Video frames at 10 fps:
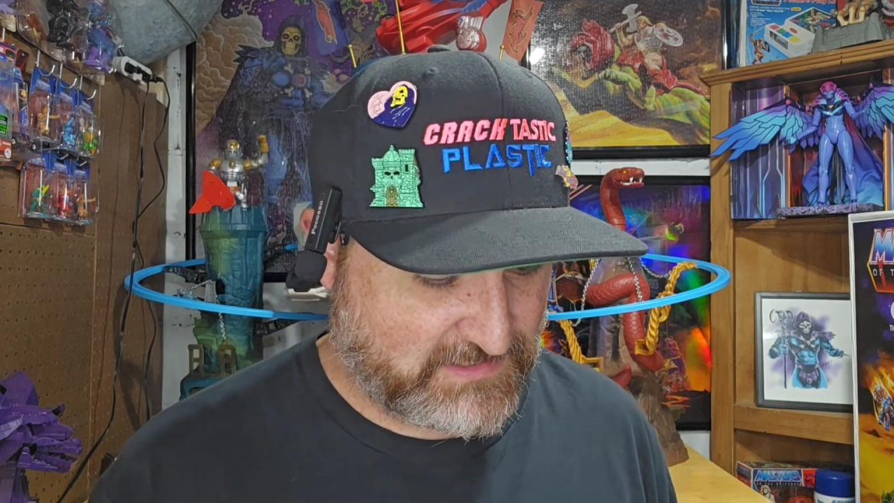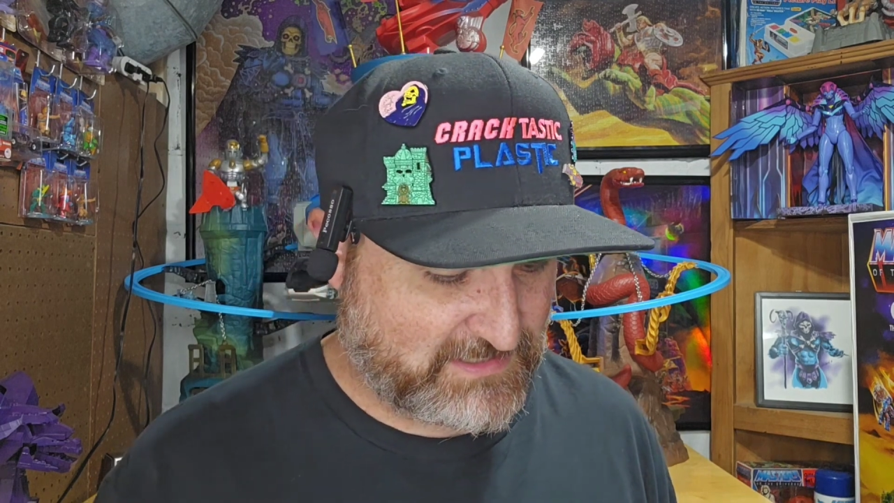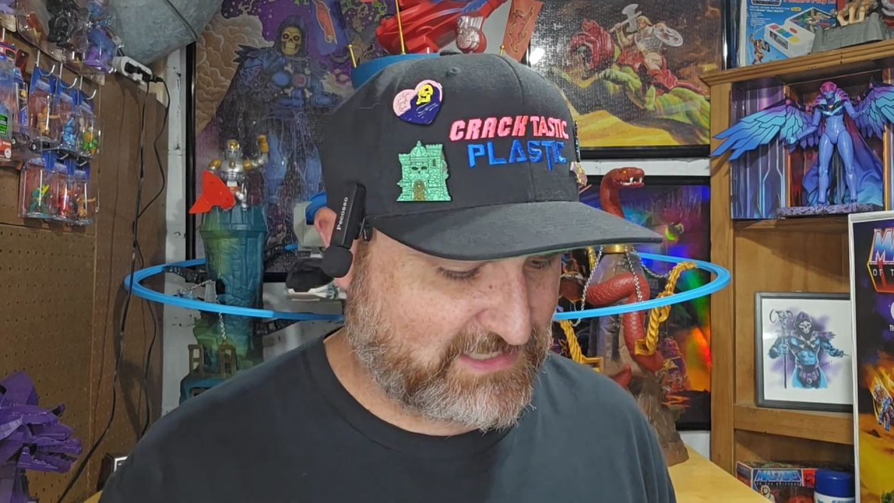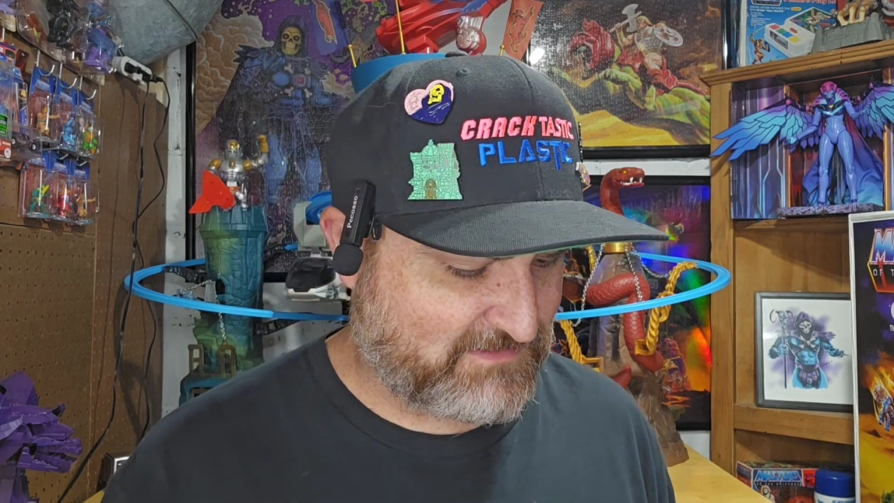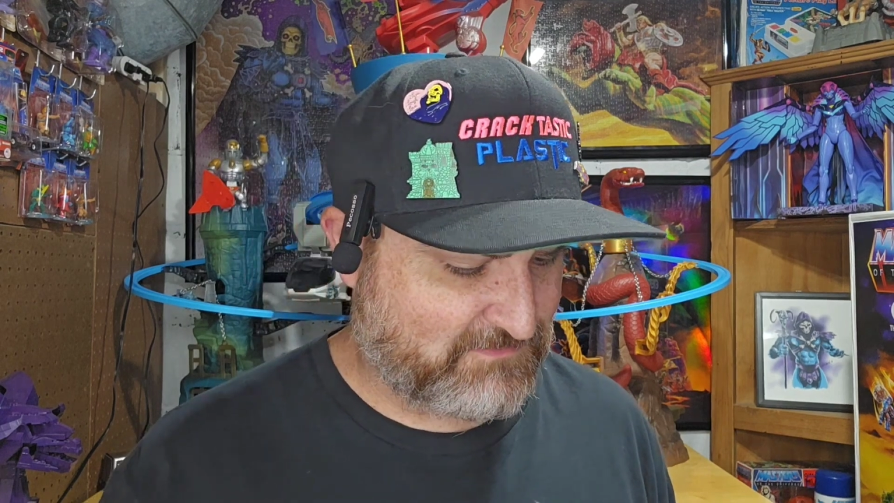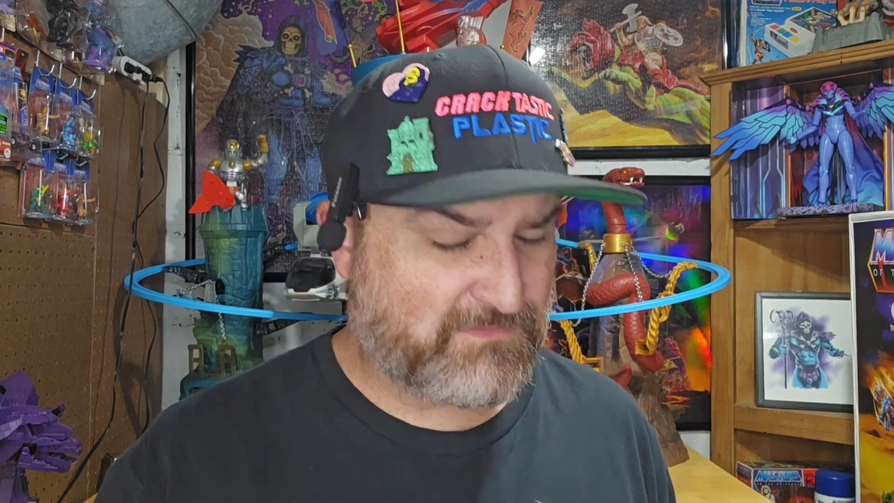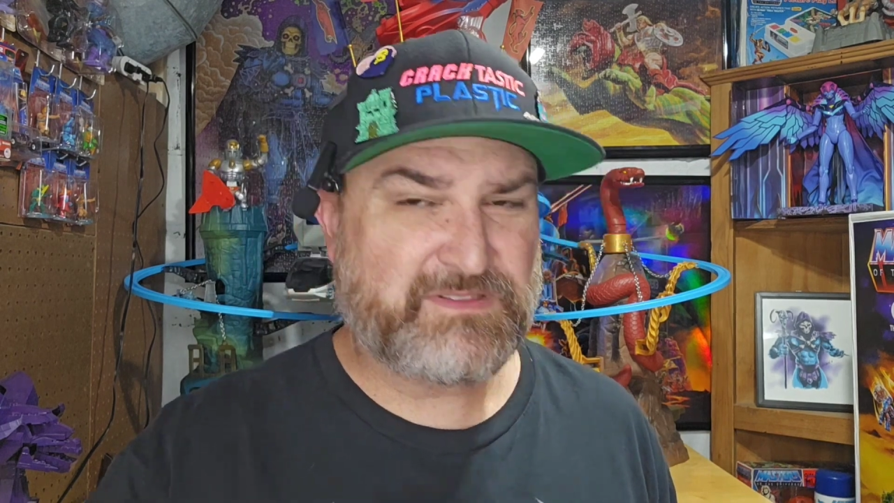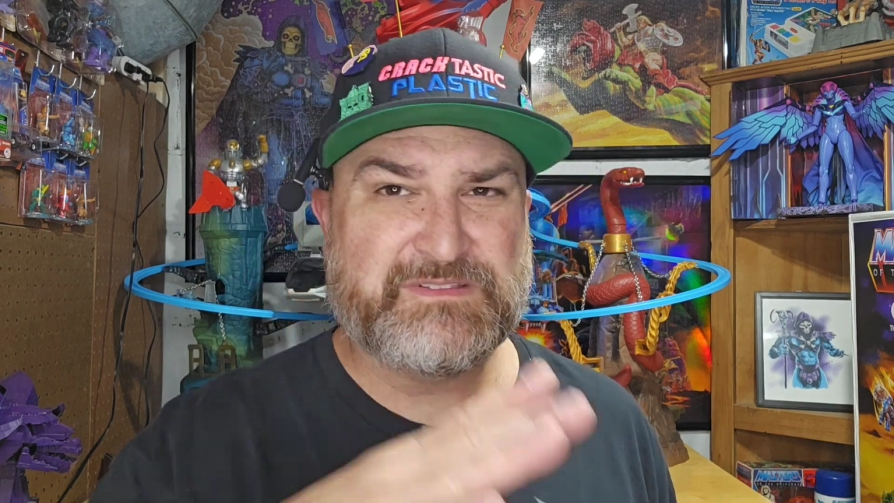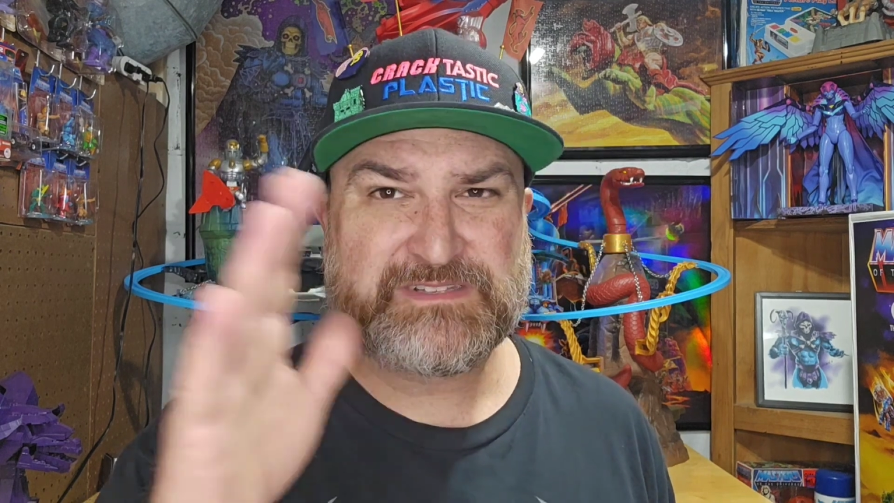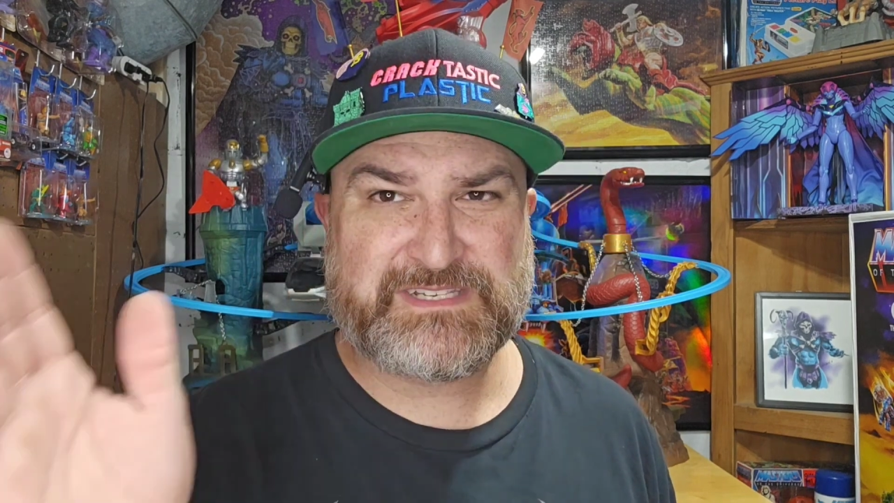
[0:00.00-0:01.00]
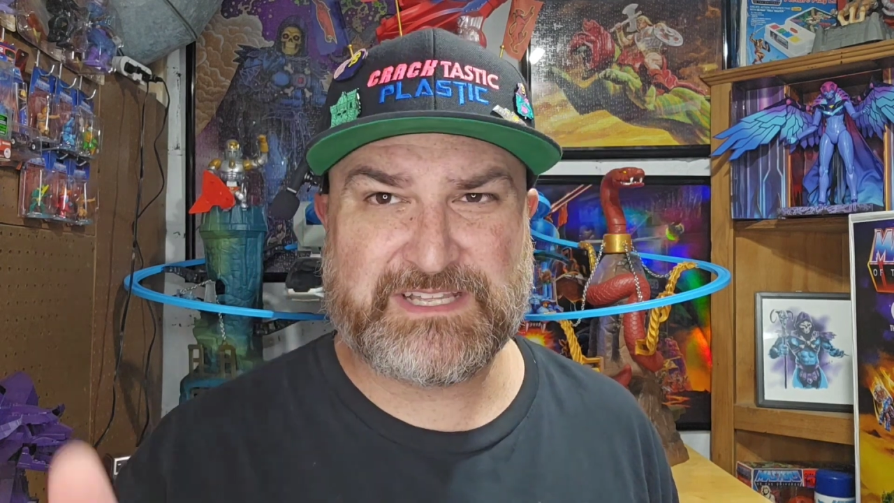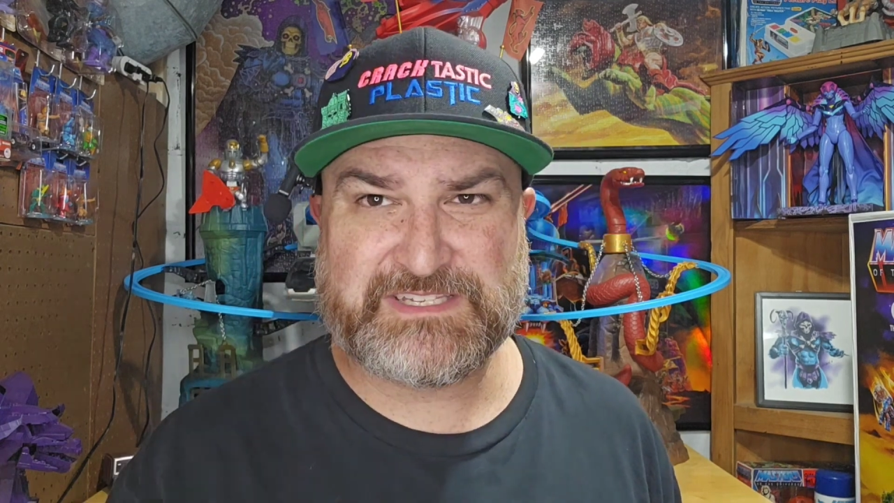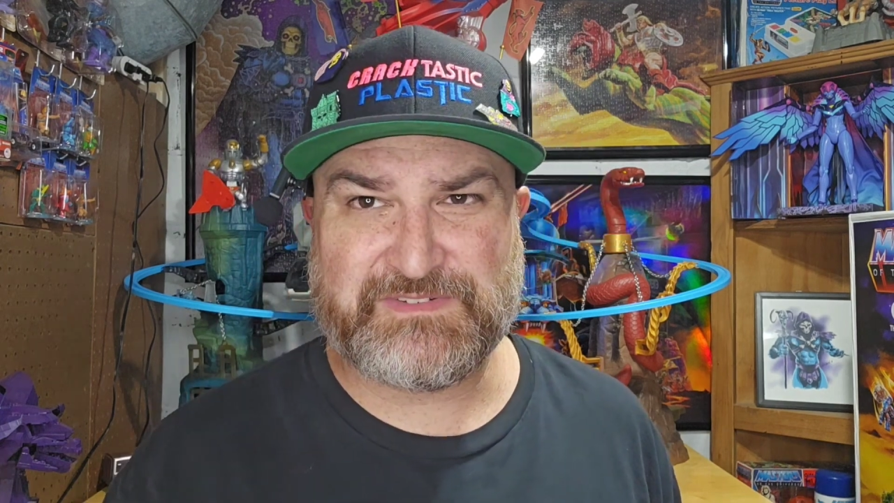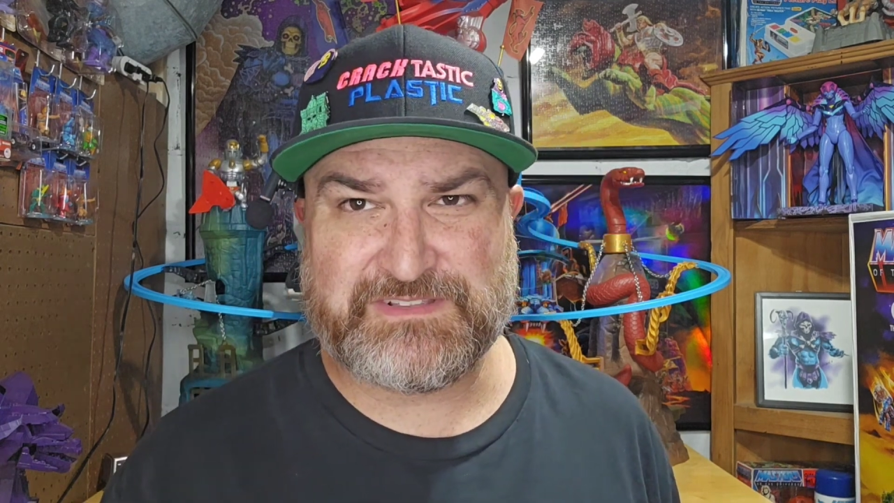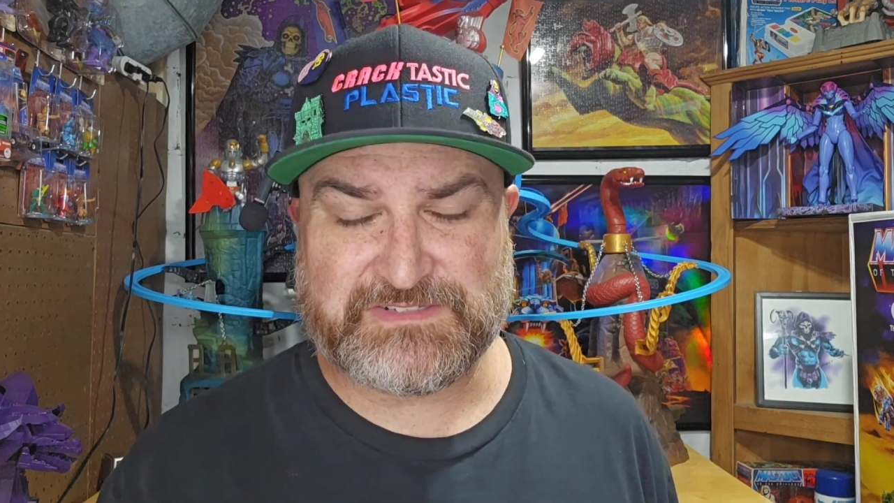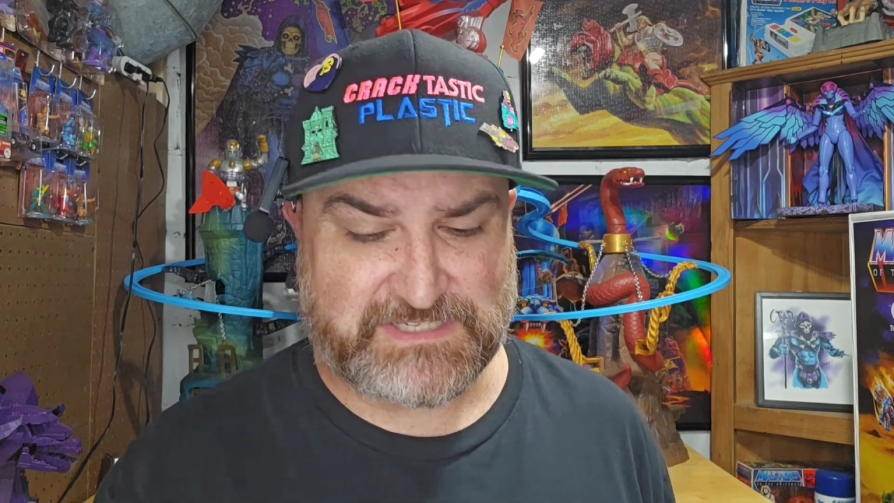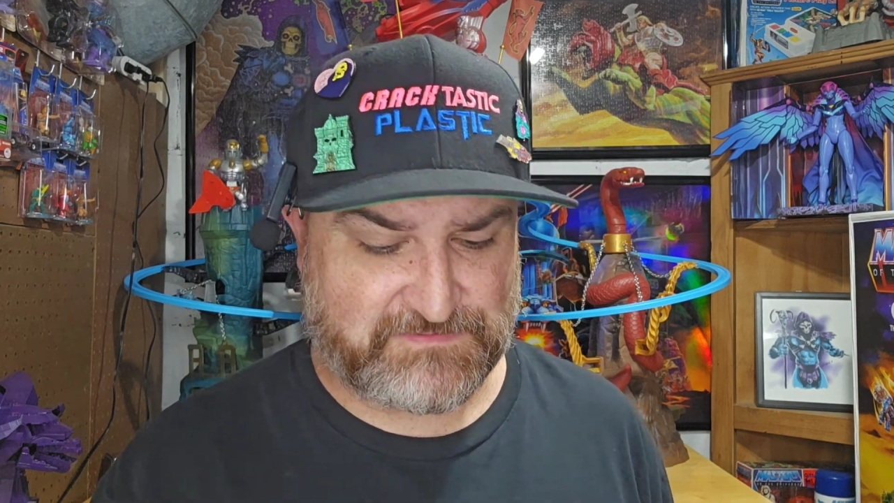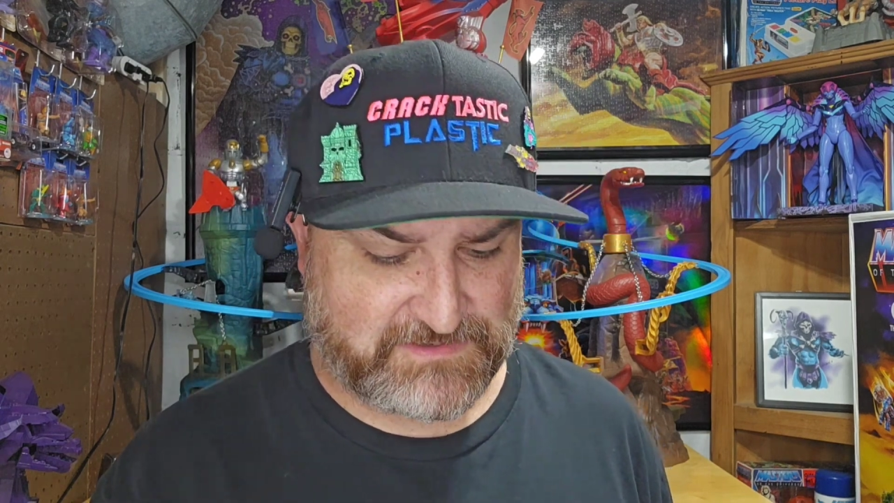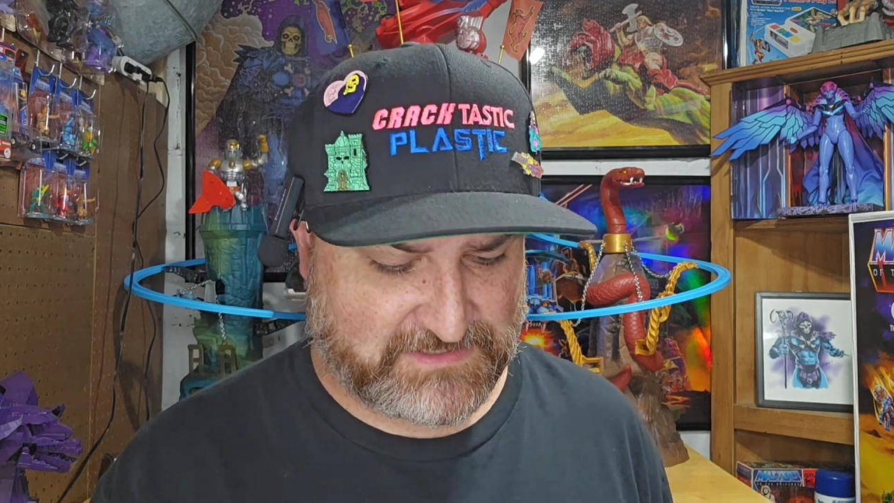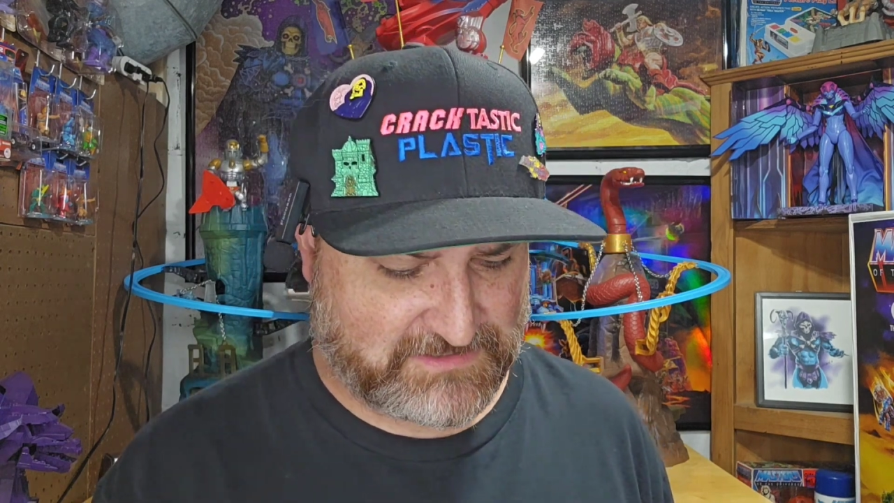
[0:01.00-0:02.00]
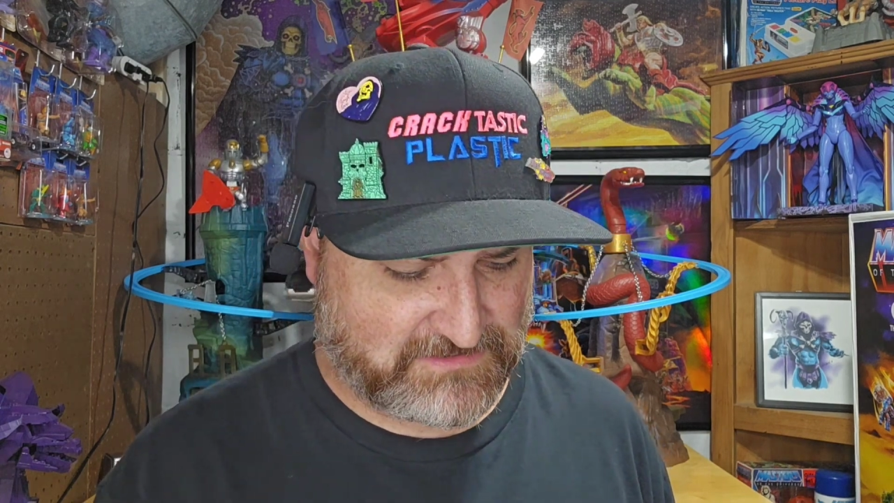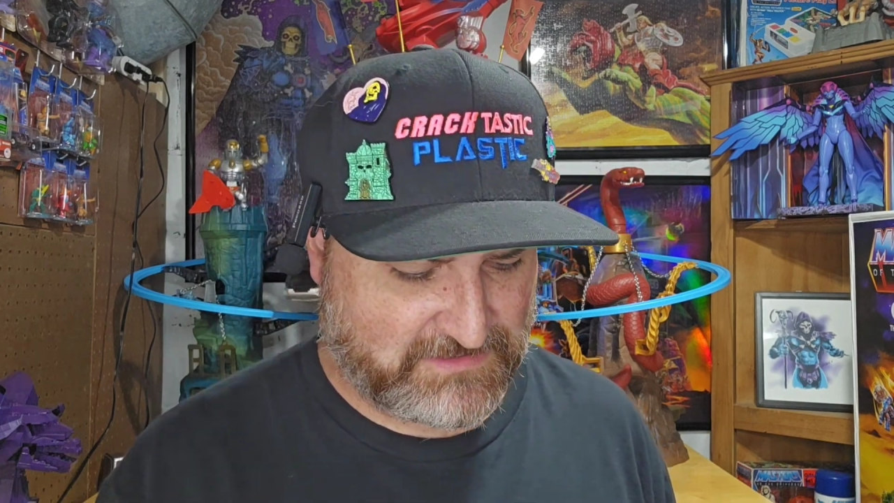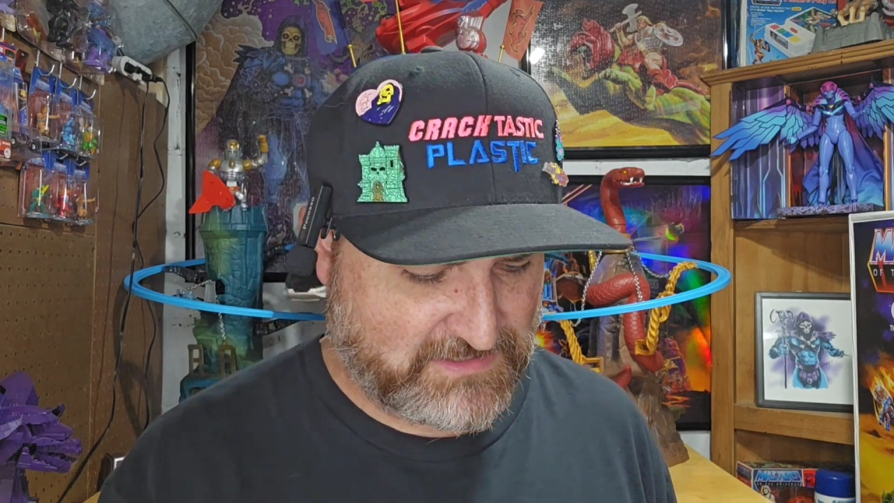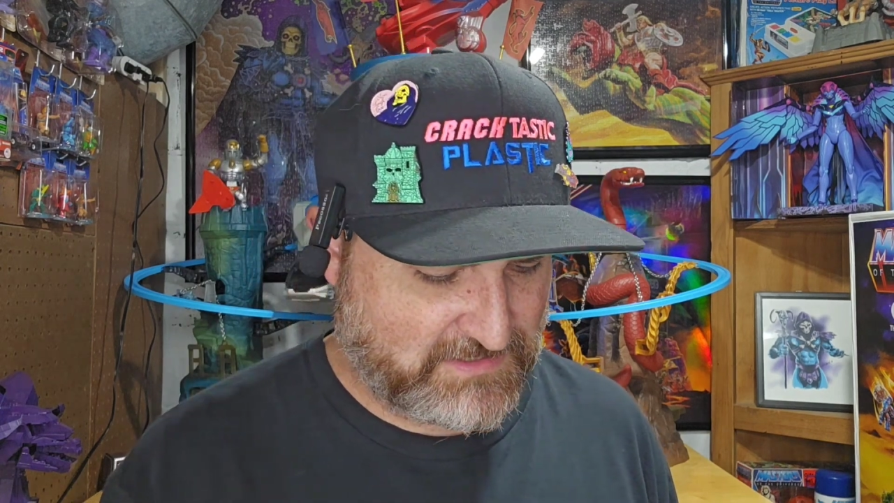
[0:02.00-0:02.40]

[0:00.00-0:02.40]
and they have tons of other stuff on there.